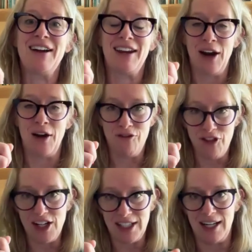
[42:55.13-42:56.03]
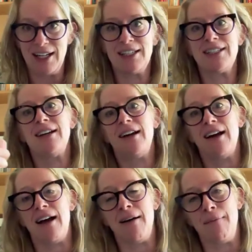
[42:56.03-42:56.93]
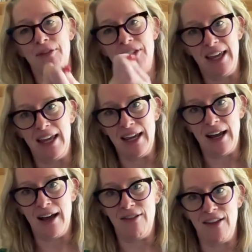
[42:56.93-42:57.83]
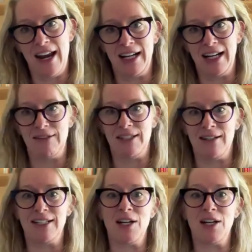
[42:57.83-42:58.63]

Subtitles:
versus the negative side.